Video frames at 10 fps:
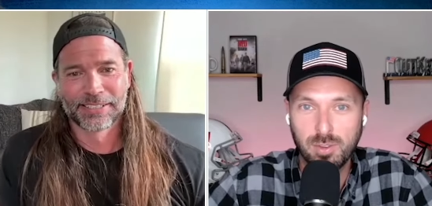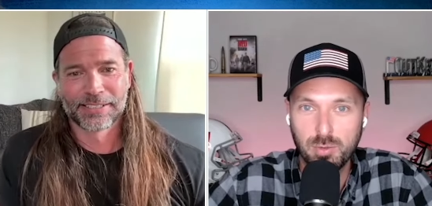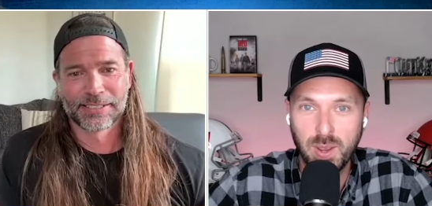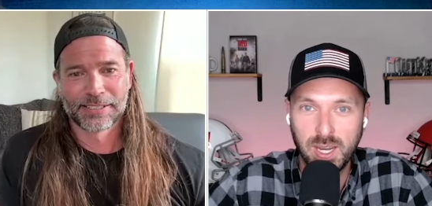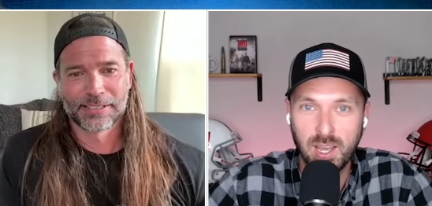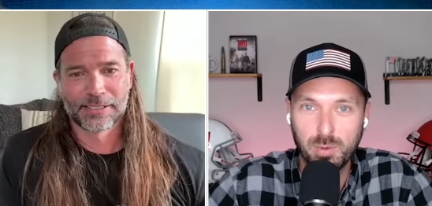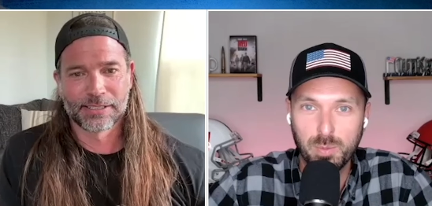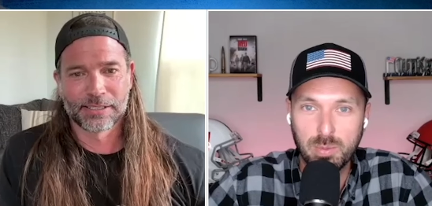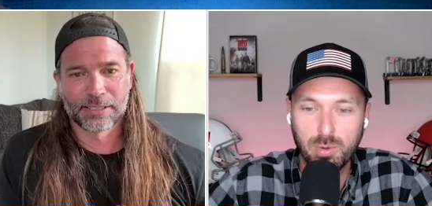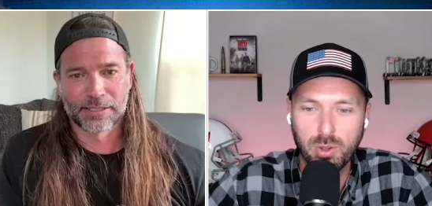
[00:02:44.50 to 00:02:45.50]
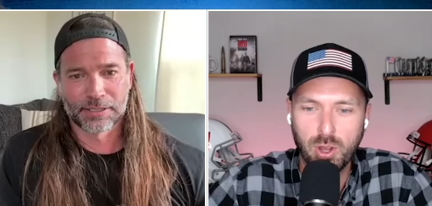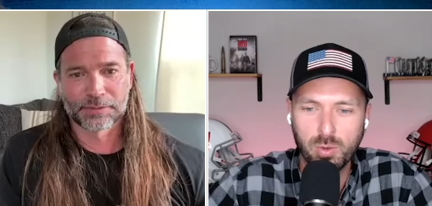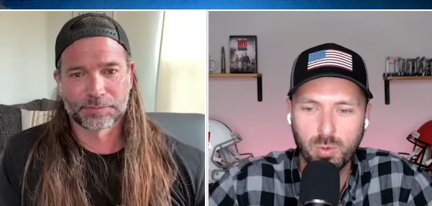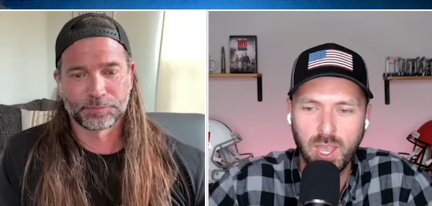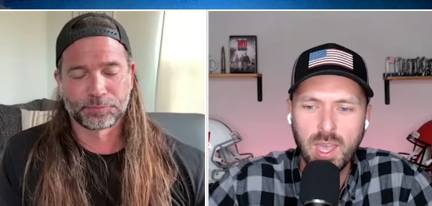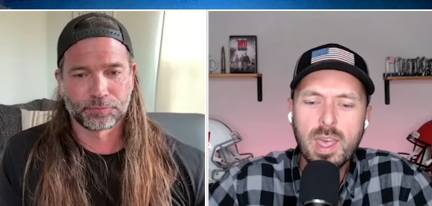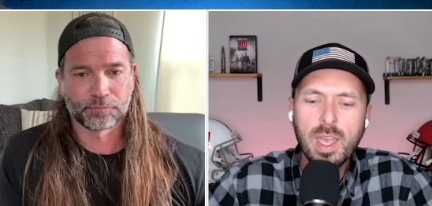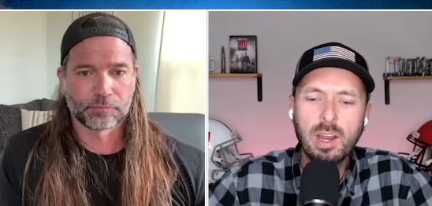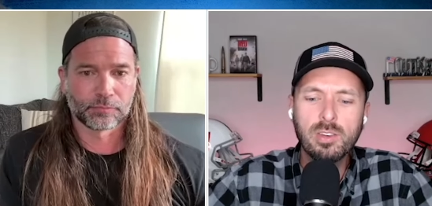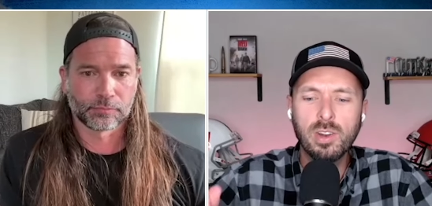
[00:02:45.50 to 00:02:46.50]
Speaker 1: too many other people along the way.
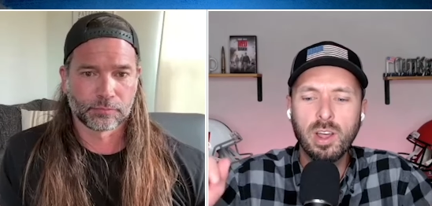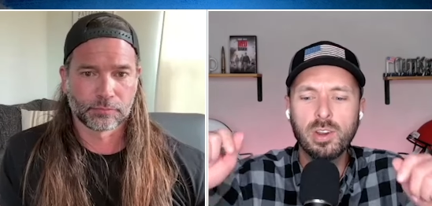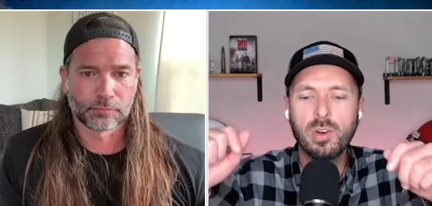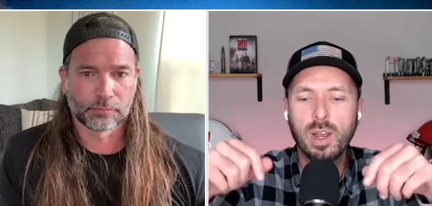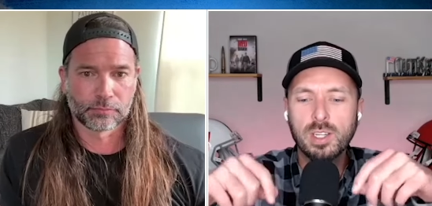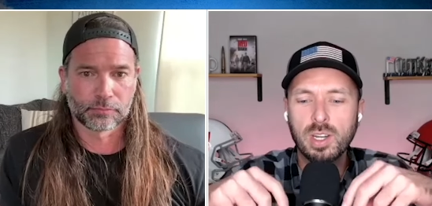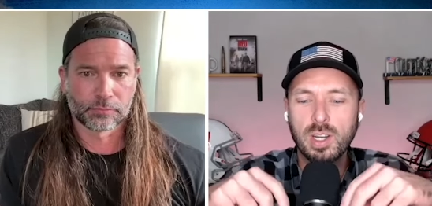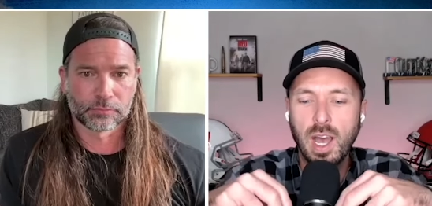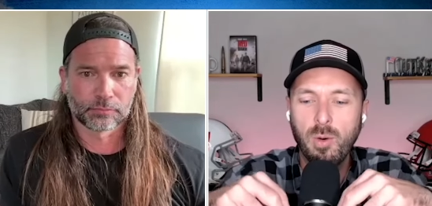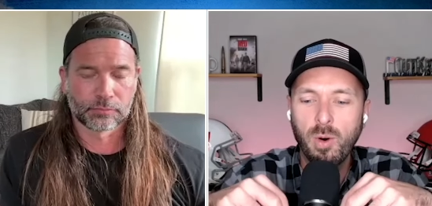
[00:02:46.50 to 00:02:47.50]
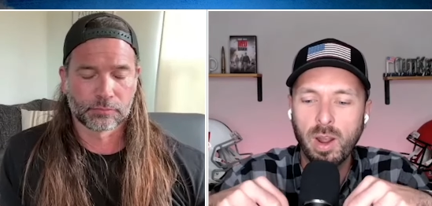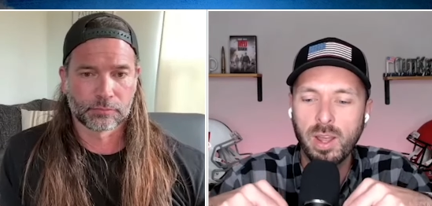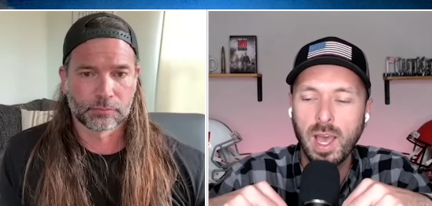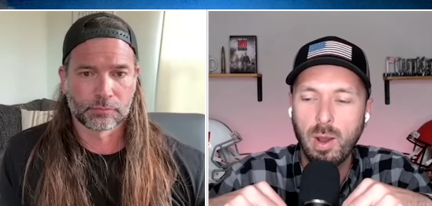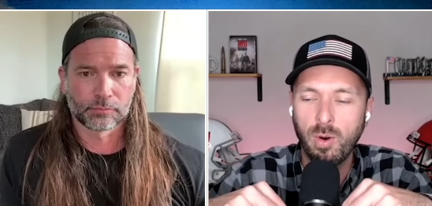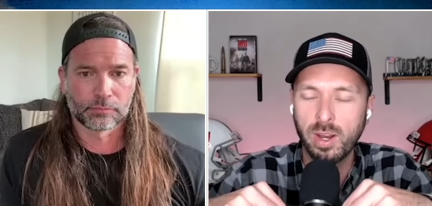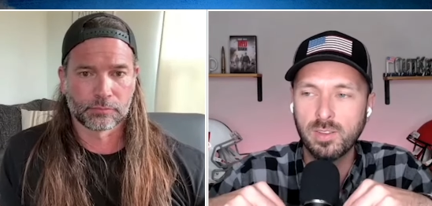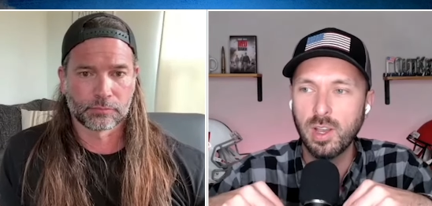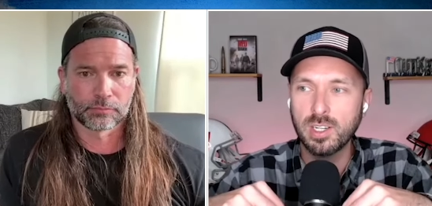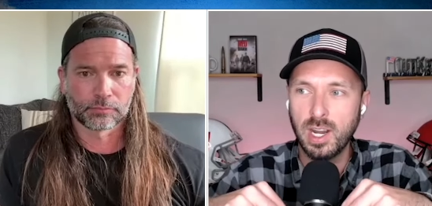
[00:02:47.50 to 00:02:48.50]
Here's another question I want to I want to
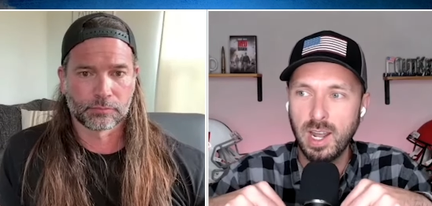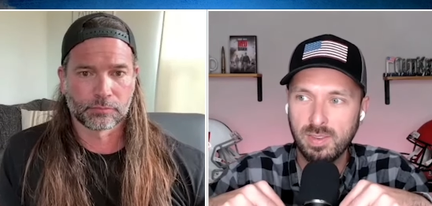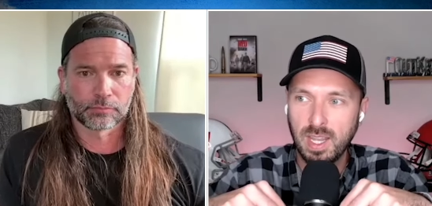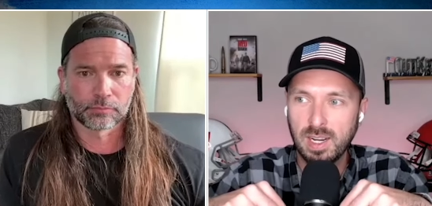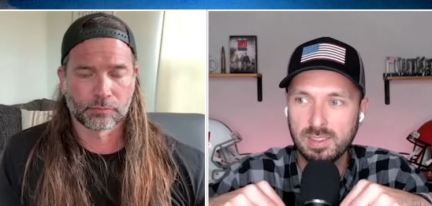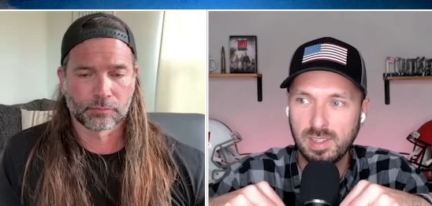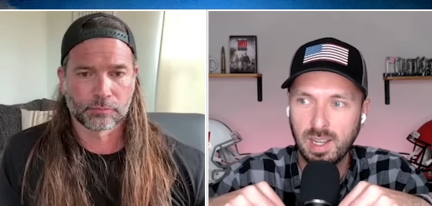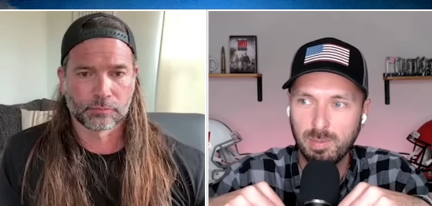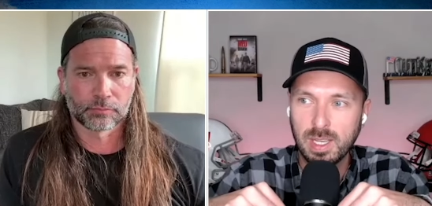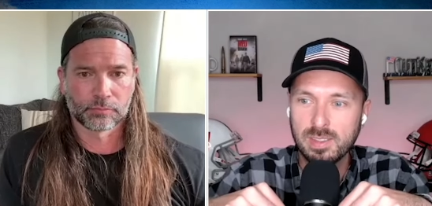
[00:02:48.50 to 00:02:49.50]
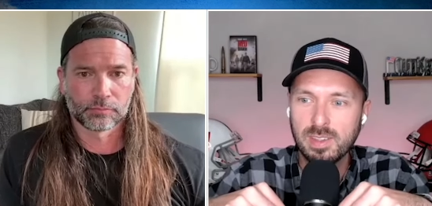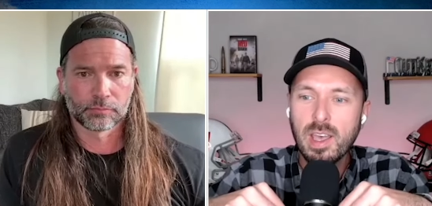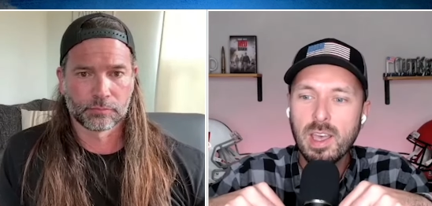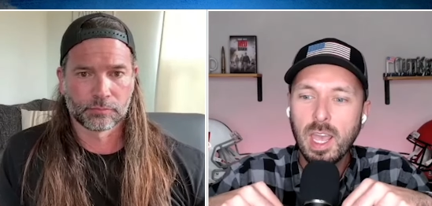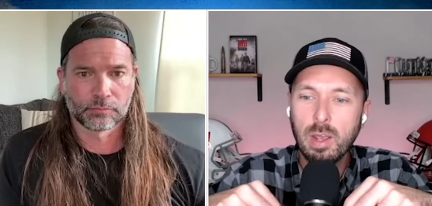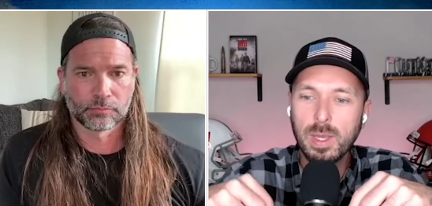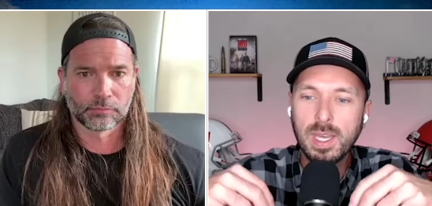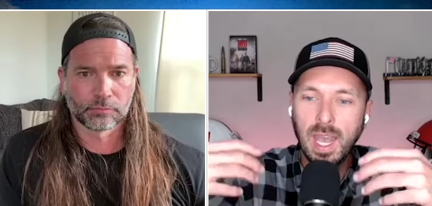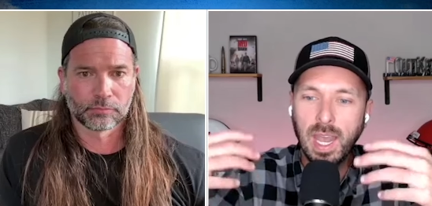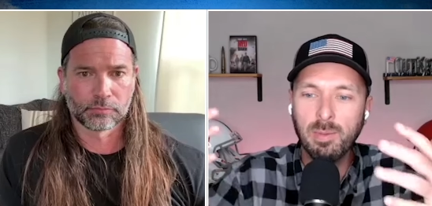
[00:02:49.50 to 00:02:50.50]
touch on Afghanistan, because it
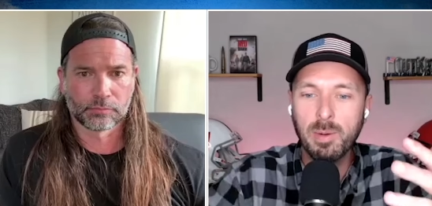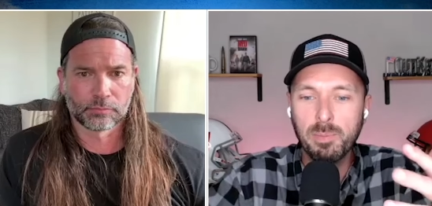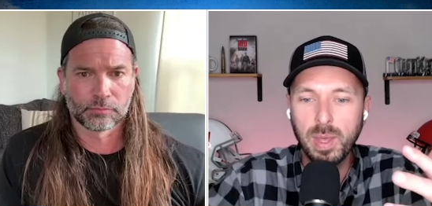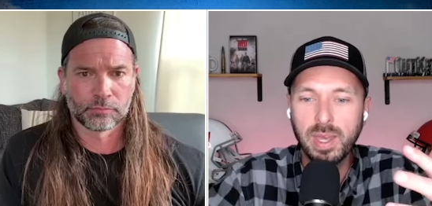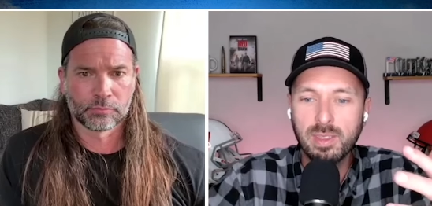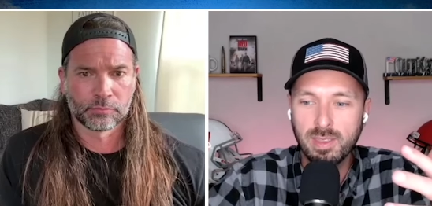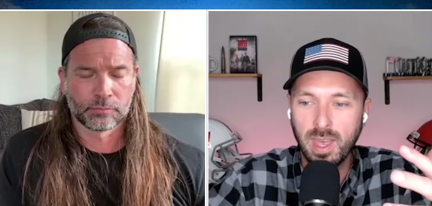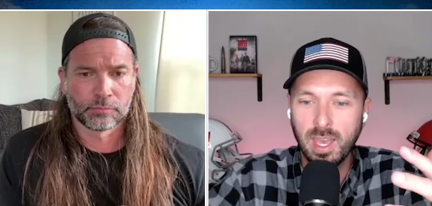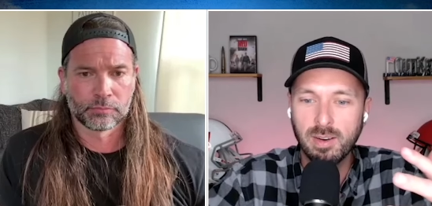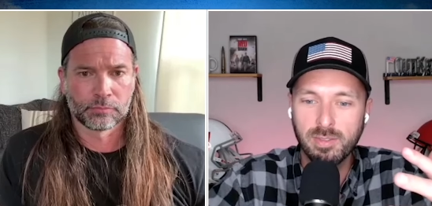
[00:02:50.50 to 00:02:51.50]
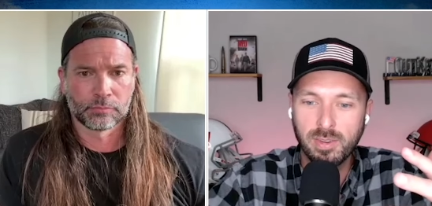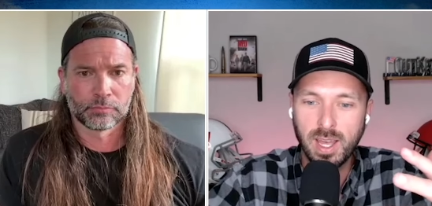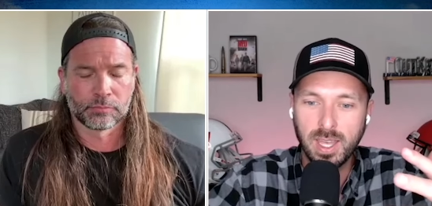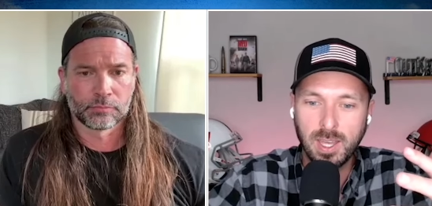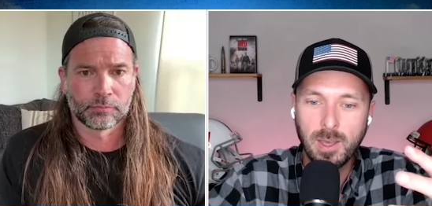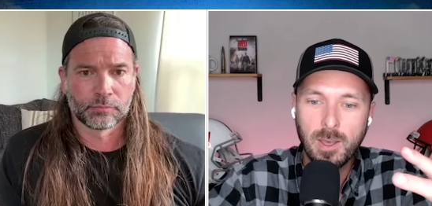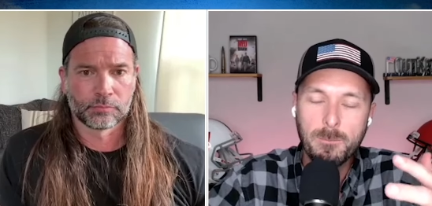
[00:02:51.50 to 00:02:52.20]
became a big thing of like